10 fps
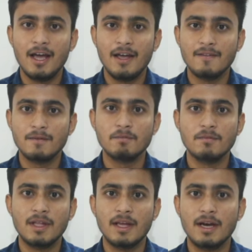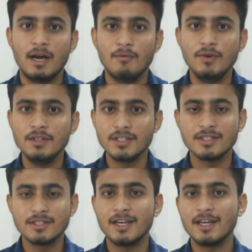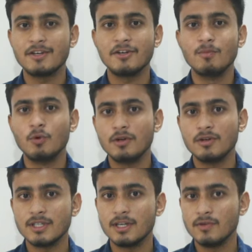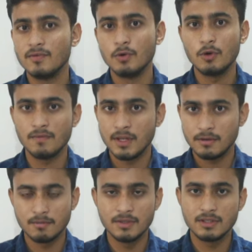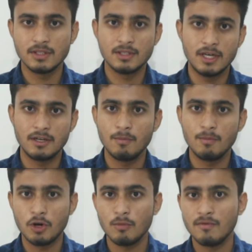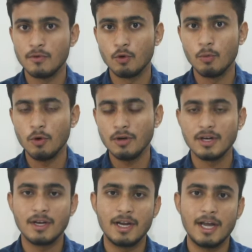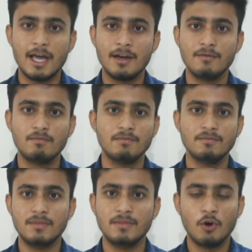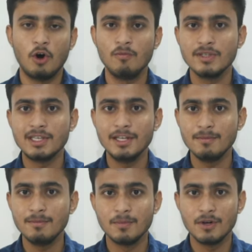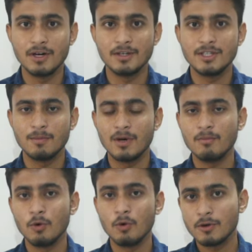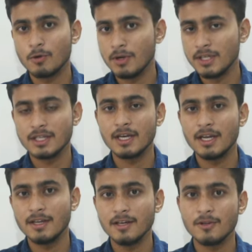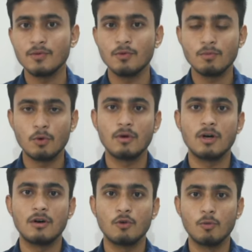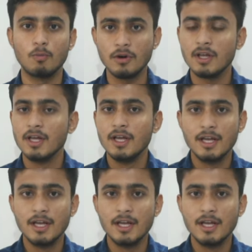And we just connected the motors at the foot of that, means at the bottom of the robot. And obviously, jab hum motor ko niche connect kiya, to wo robot